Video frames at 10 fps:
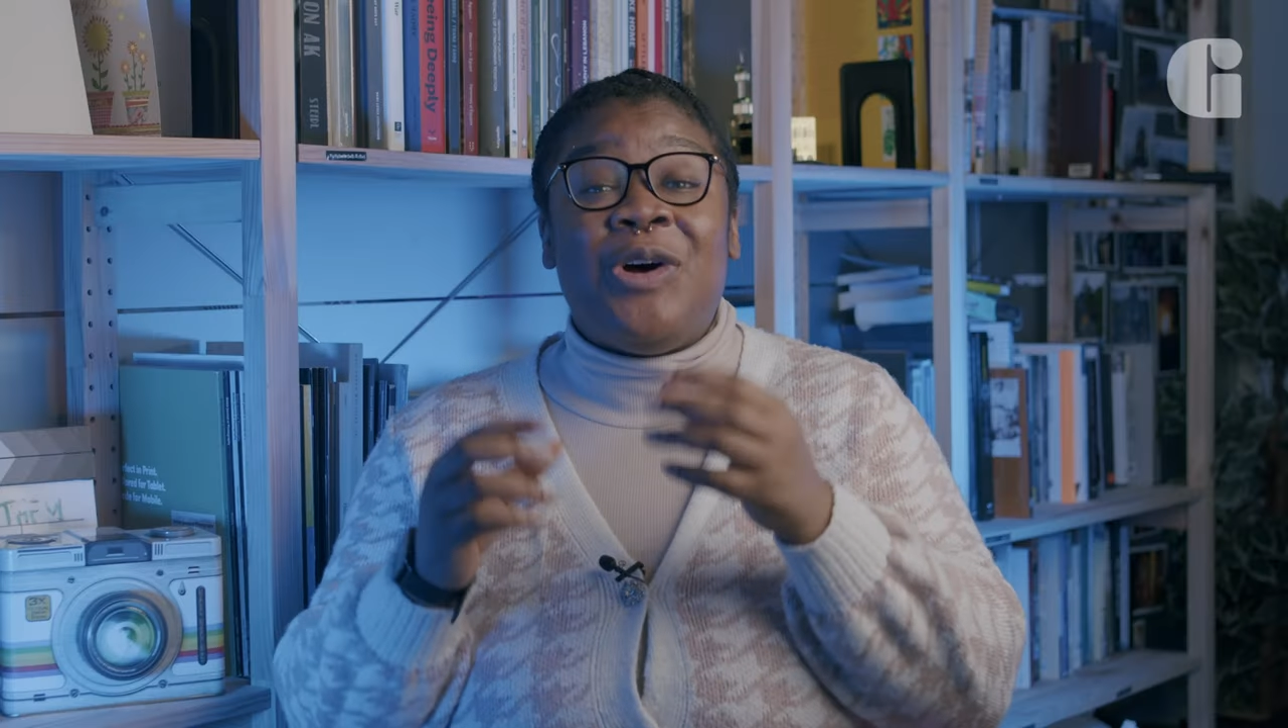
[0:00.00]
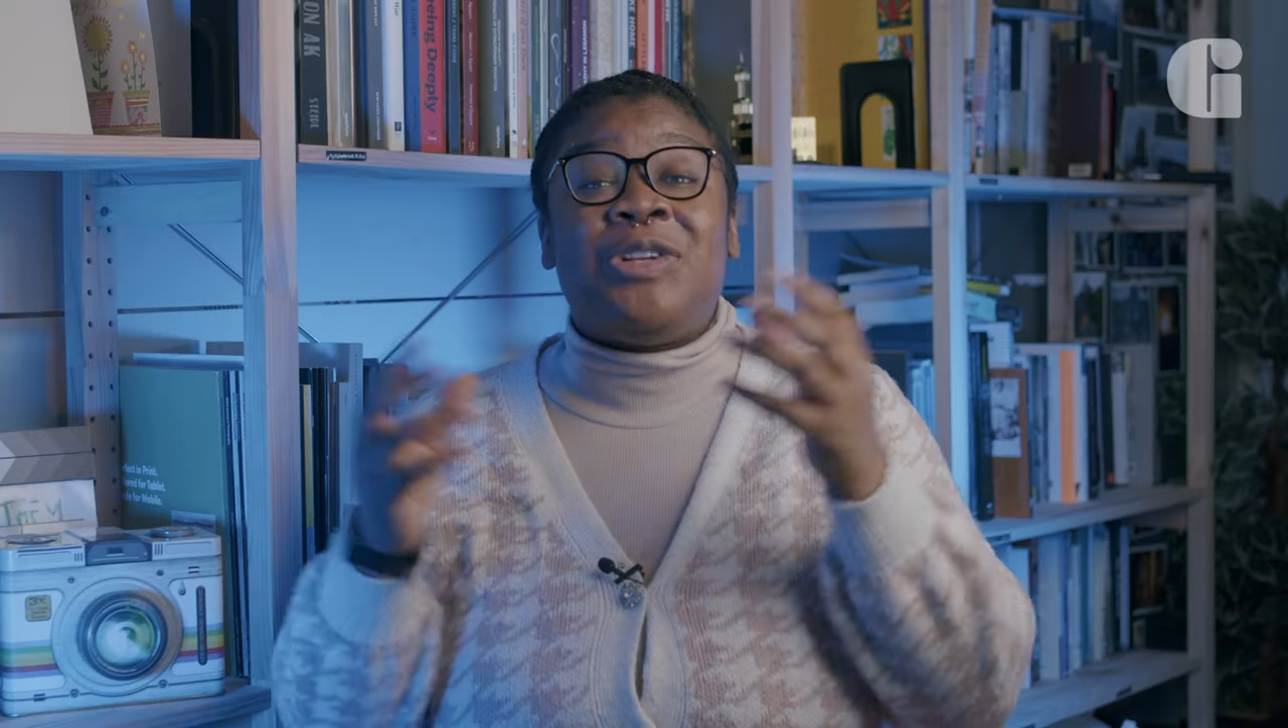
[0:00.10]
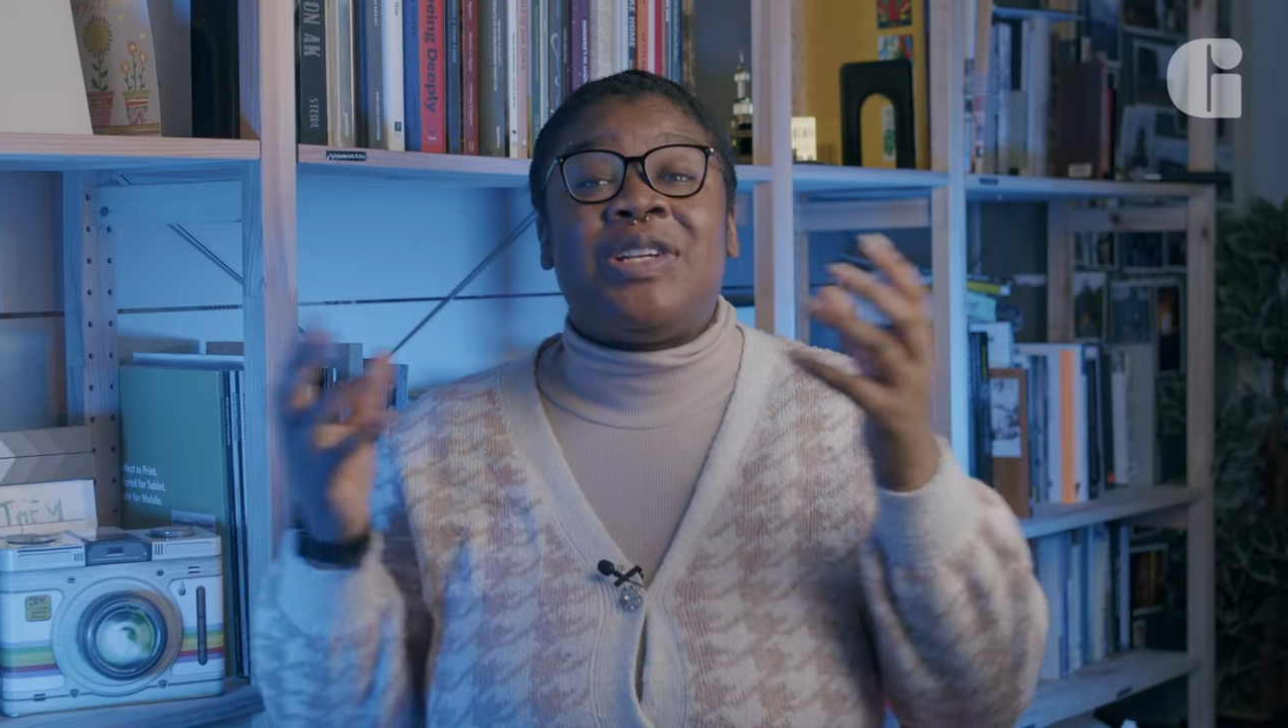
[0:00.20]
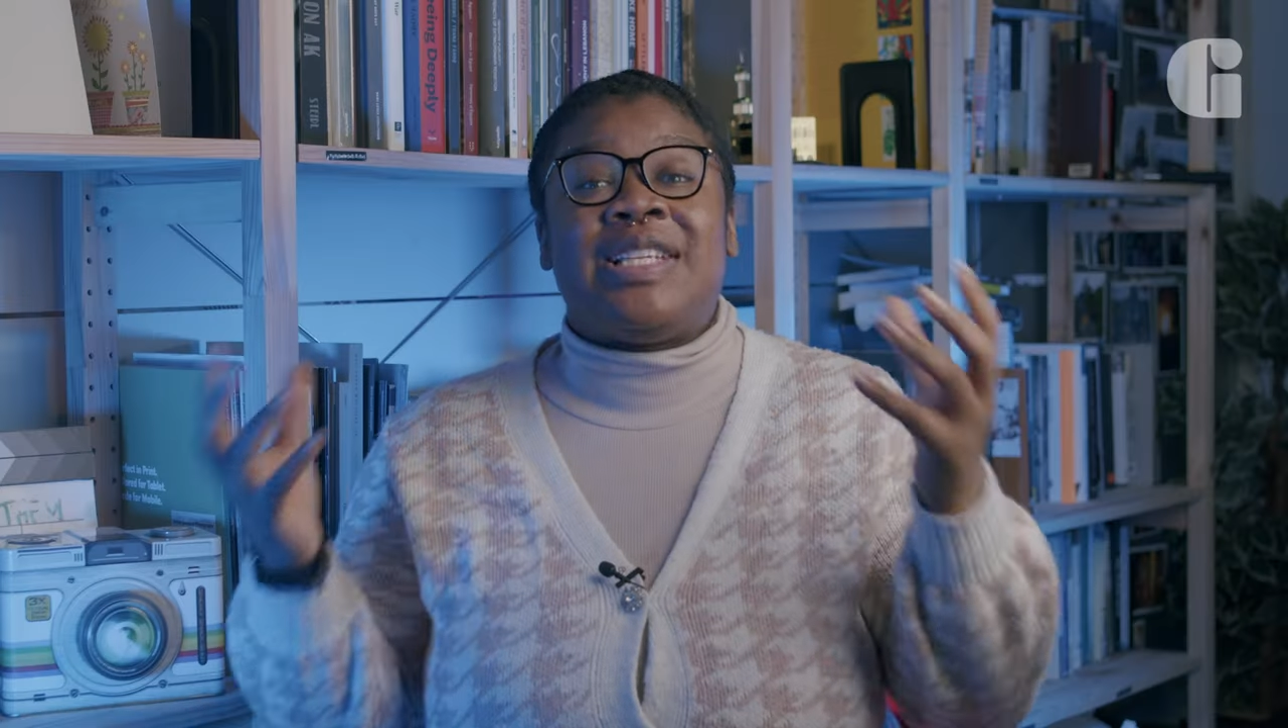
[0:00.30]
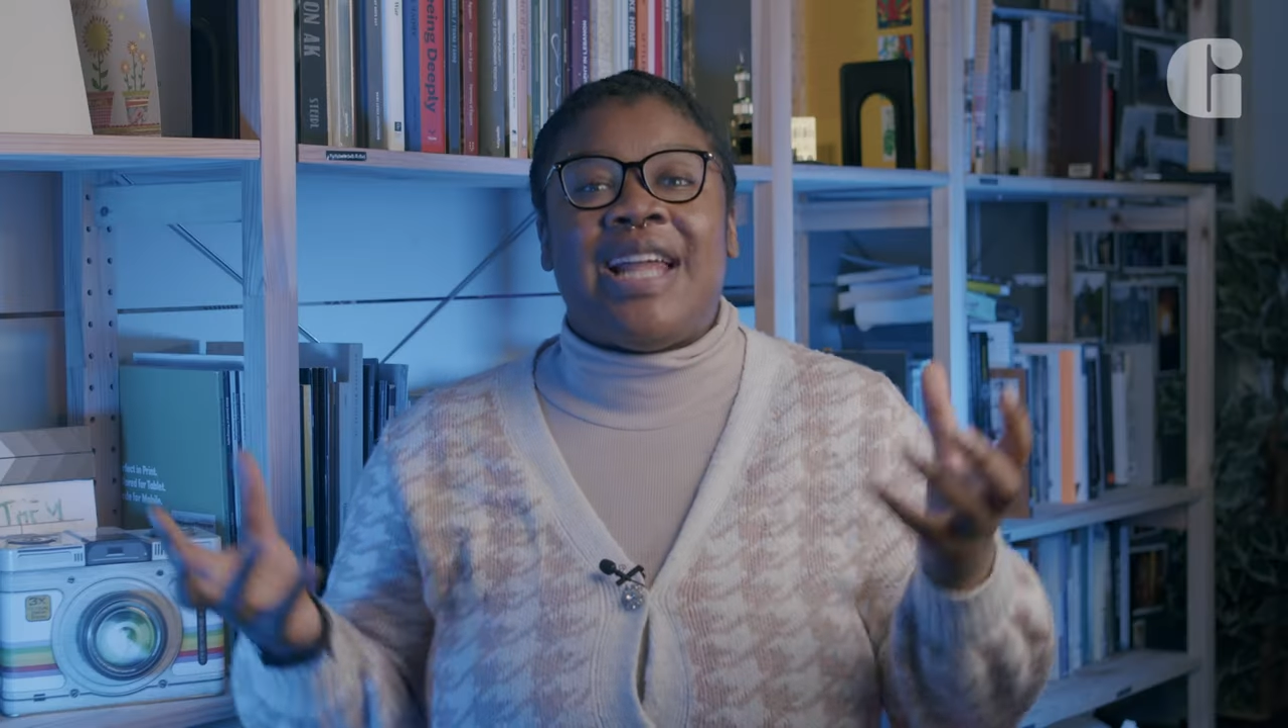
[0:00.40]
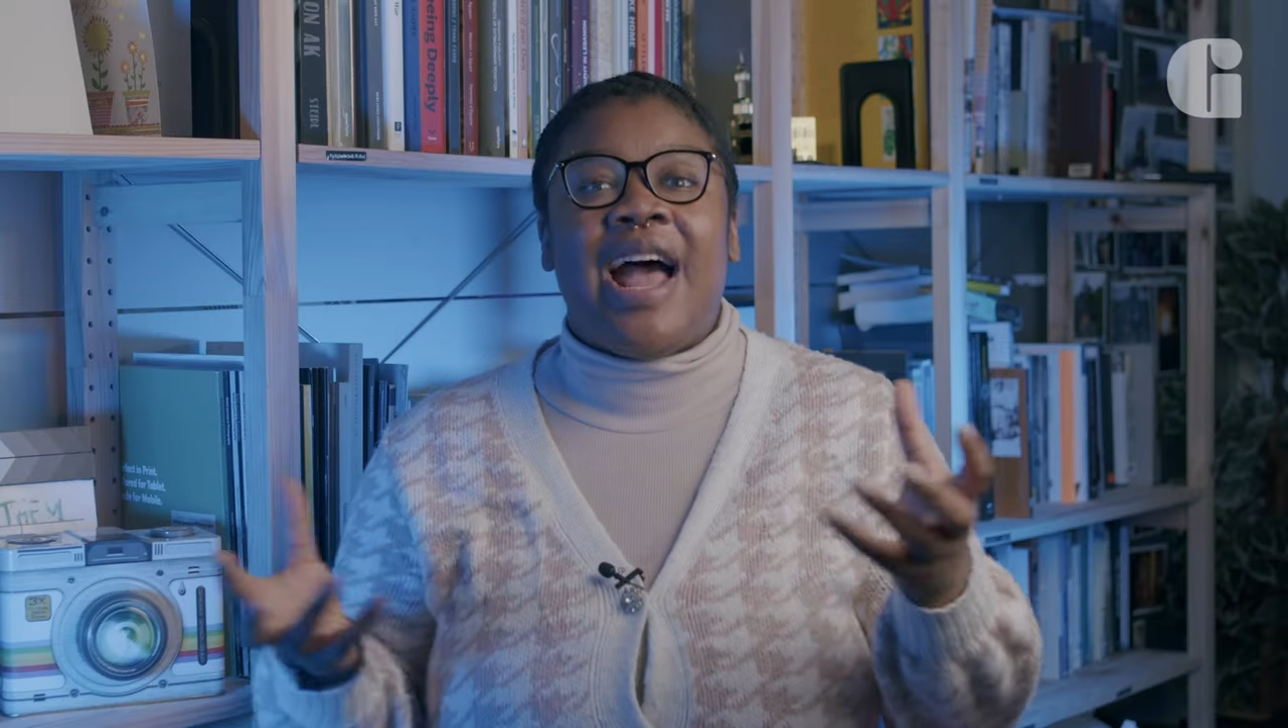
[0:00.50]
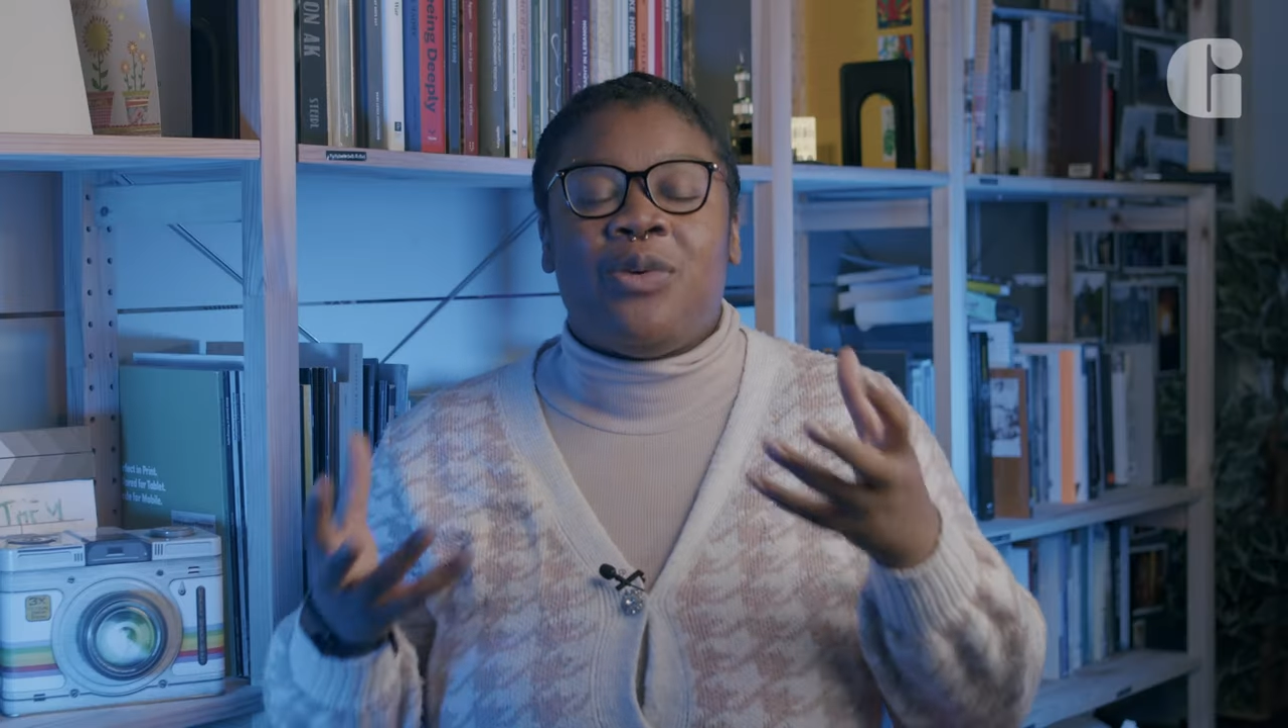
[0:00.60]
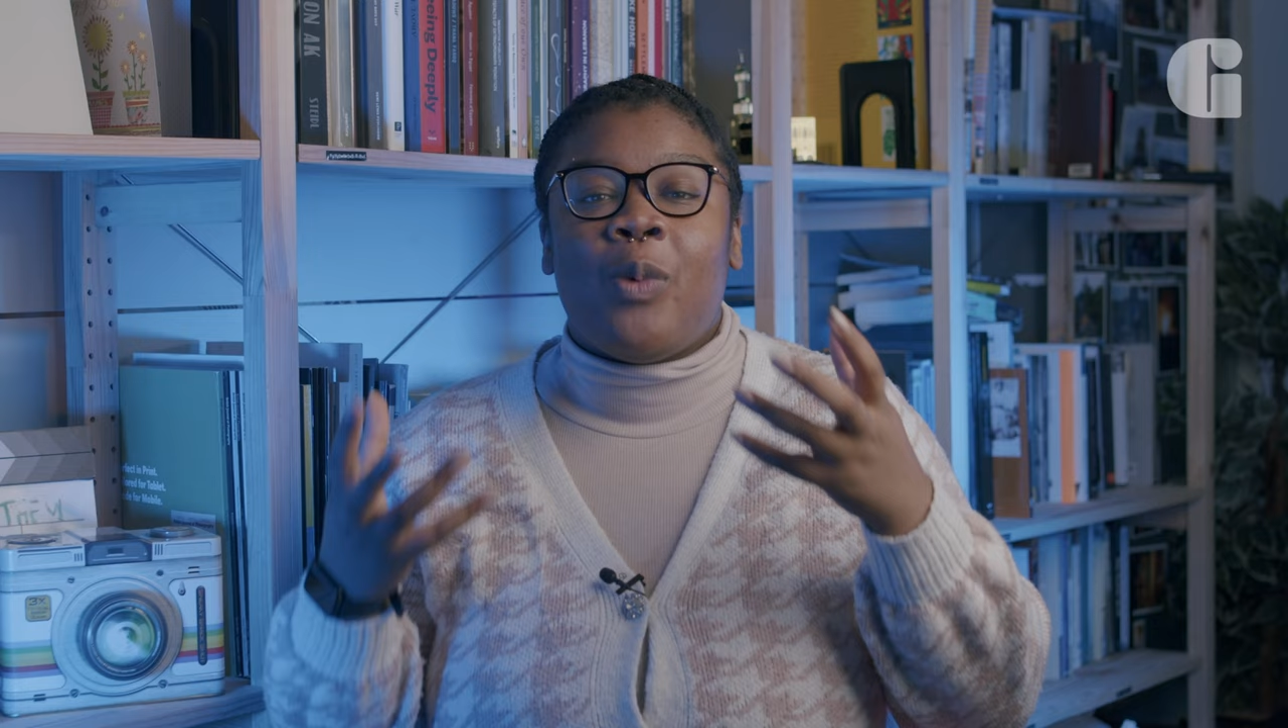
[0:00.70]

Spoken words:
understand